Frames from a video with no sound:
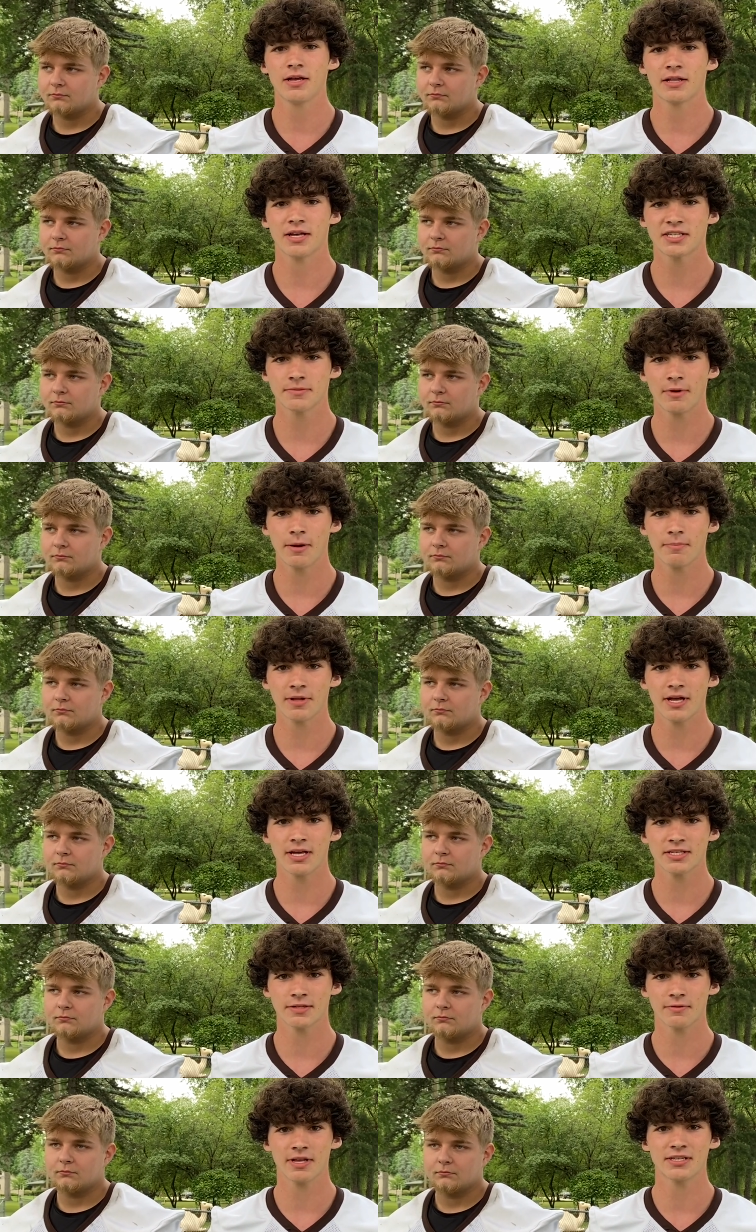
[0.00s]
Speaker 1: us some up
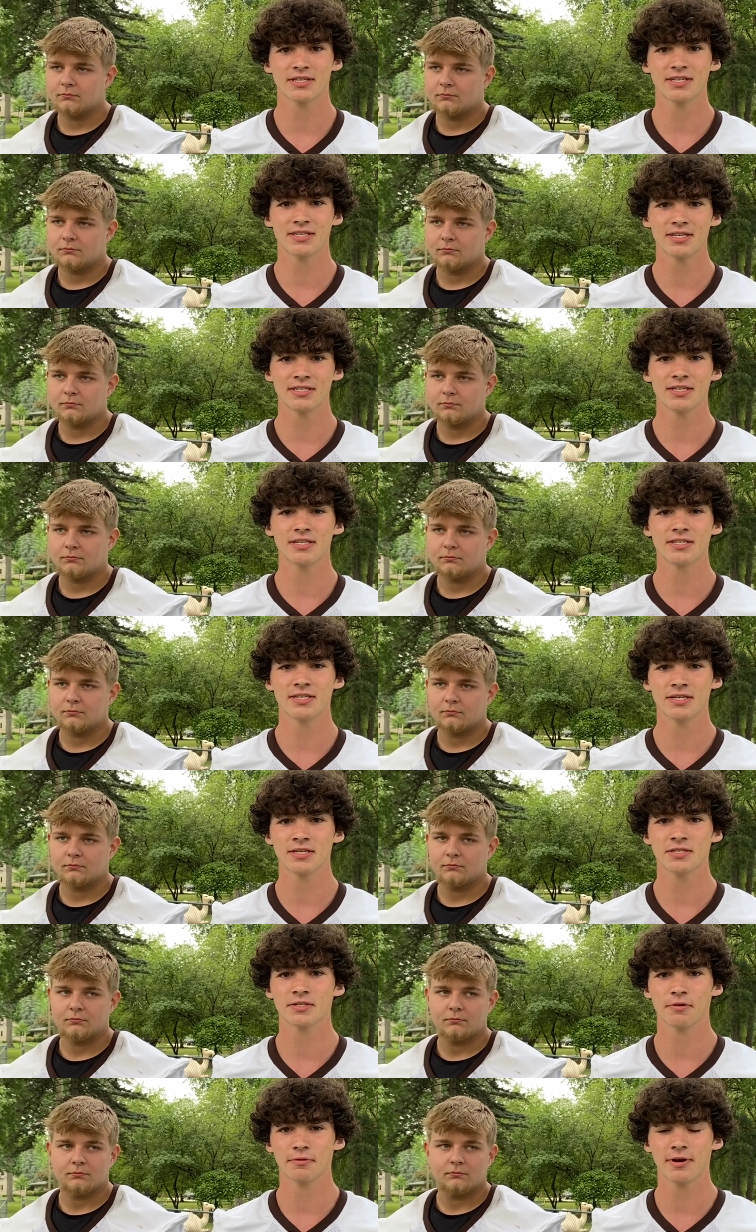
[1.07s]
and we lost to
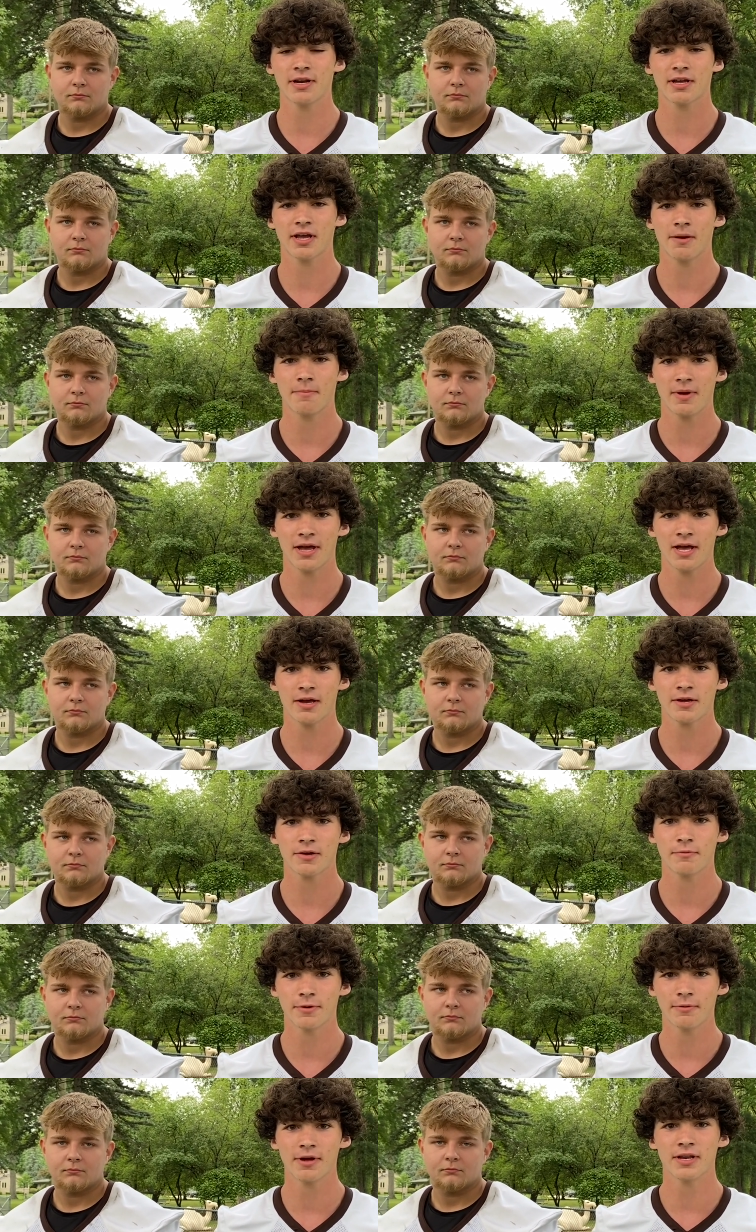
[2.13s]
TCC, so we're ready to come back.
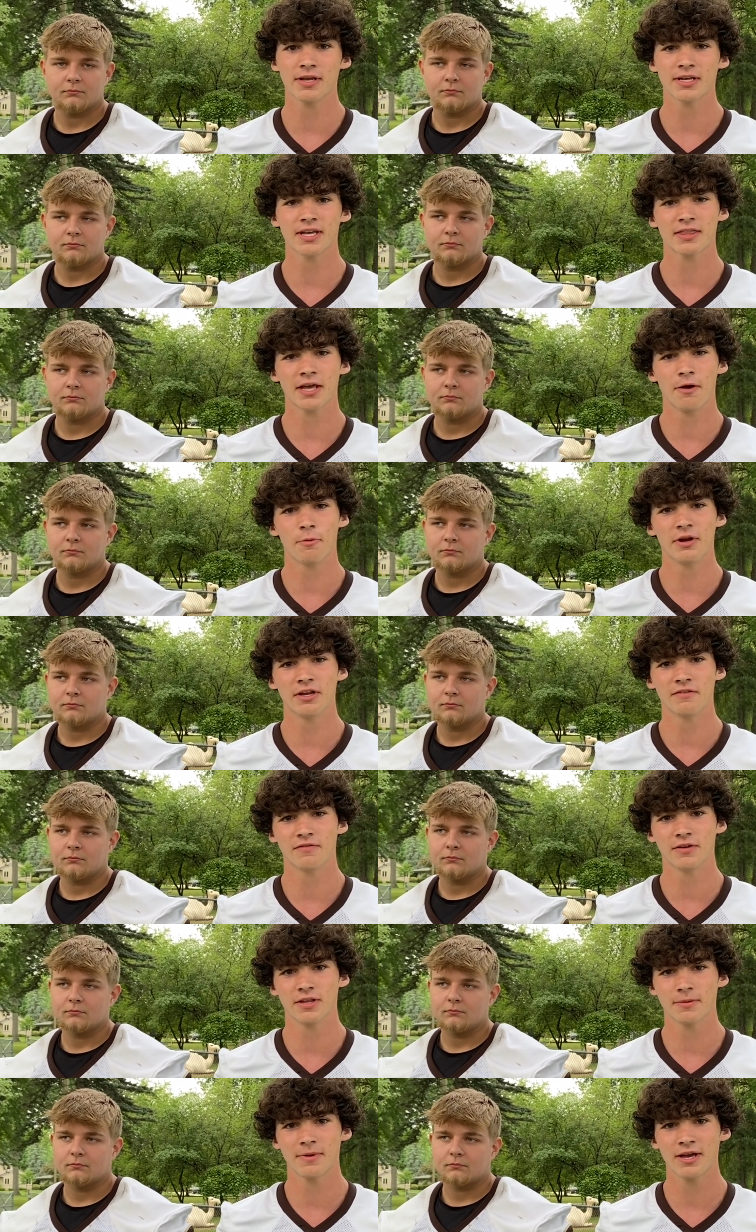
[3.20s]
We want to get that winning
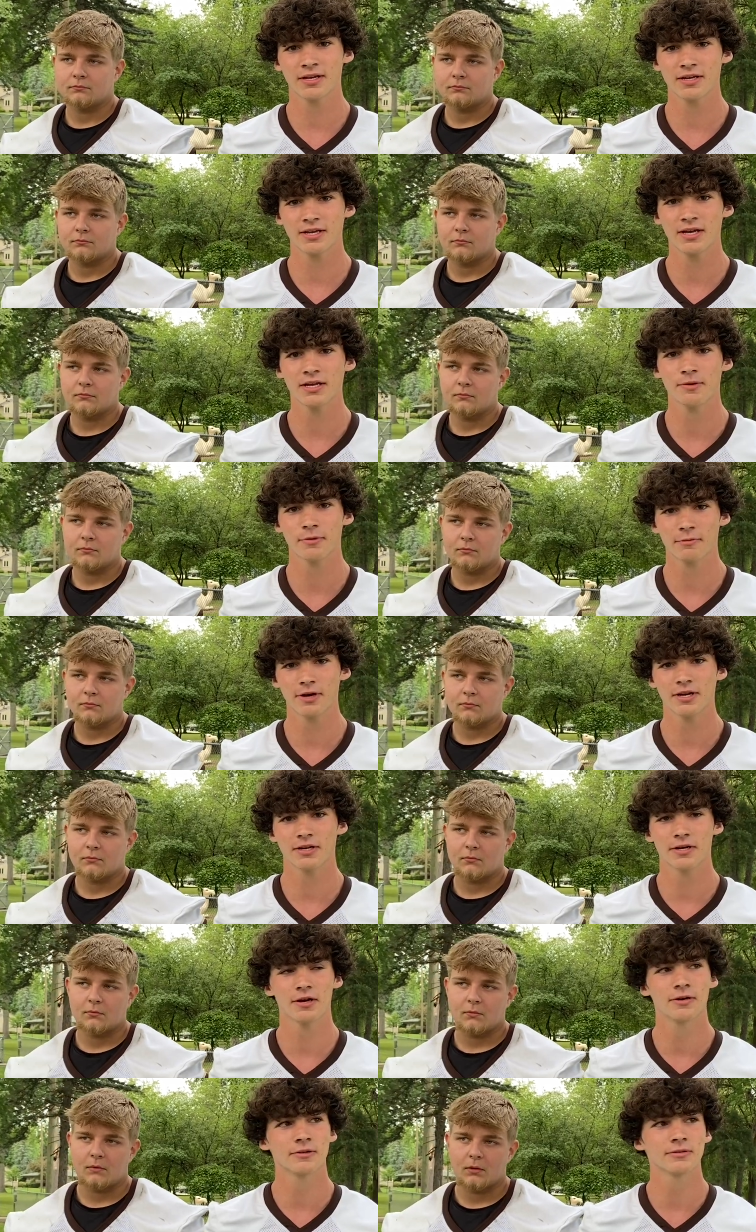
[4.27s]
feeling back again, and we're ready
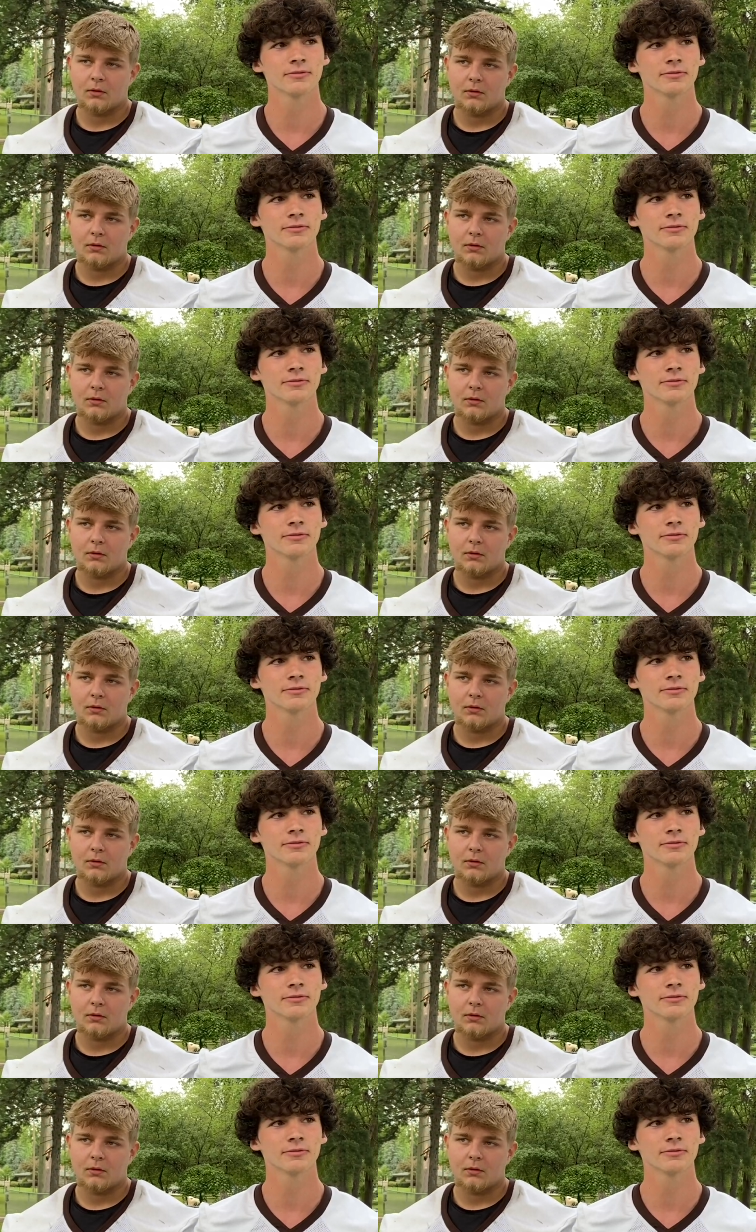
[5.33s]
to go.